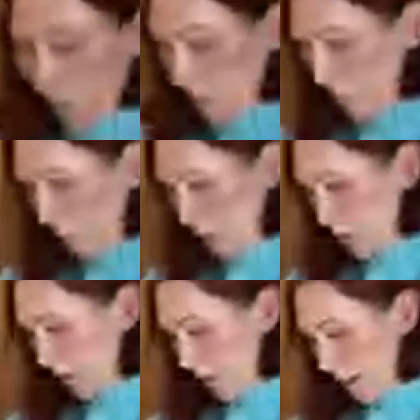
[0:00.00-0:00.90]
there's a bunch
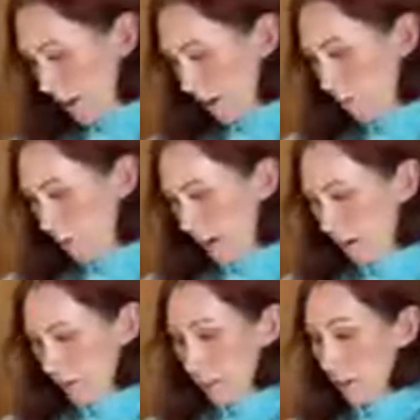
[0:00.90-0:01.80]
in there, but I have a
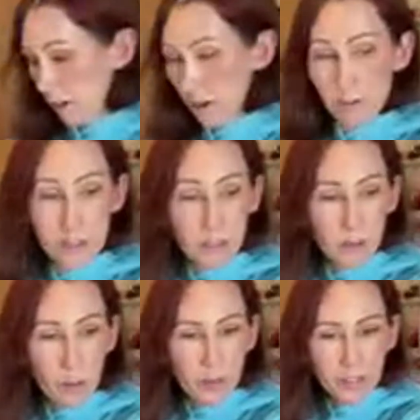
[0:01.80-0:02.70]
ton of his
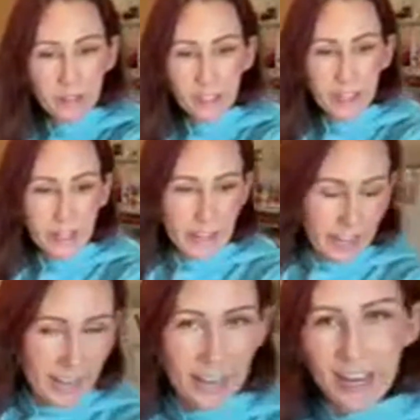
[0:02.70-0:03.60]
fabrics.
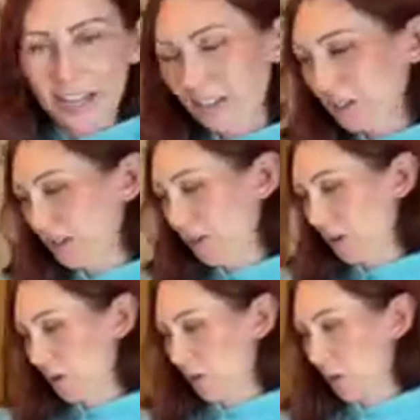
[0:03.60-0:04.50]
And
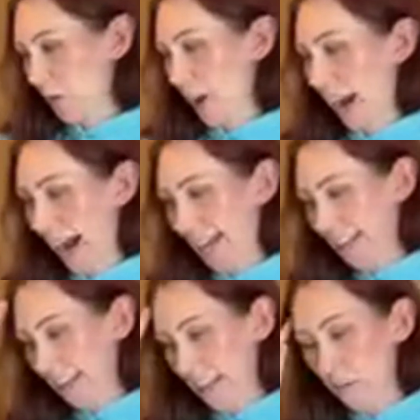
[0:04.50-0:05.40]
so I
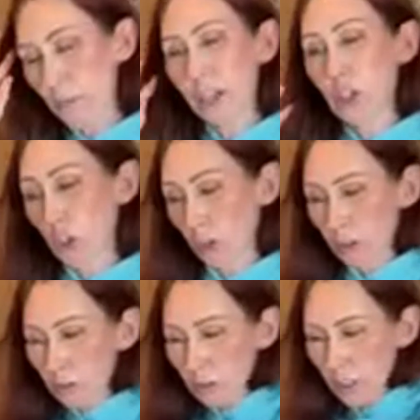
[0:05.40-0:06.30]
think my journal
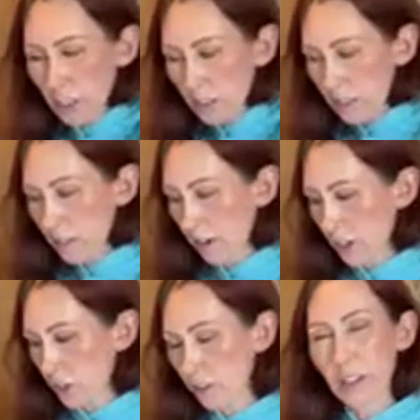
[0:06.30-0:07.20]
tier, I
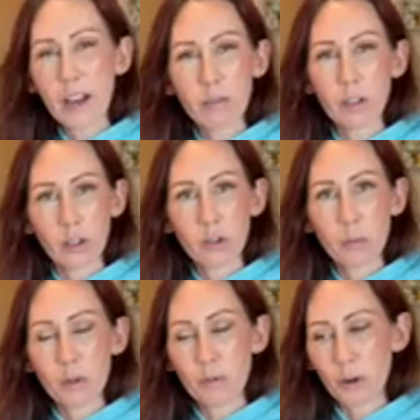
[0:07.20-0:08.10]
should have looked
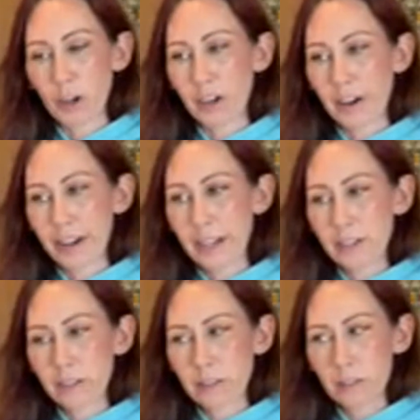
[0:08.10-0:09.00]
before,
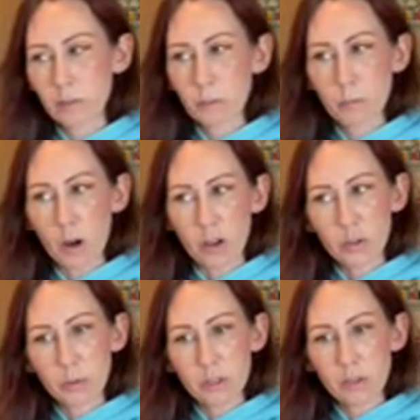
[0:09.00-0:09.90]
is possibly
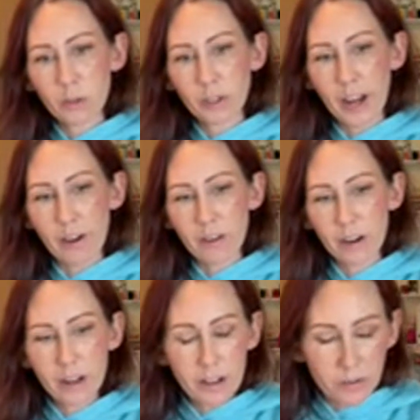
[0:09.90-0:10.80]
sold out.
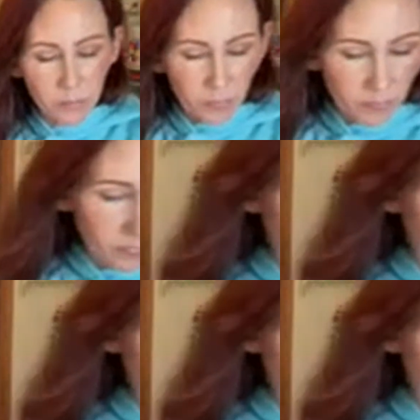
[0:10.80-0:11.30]
I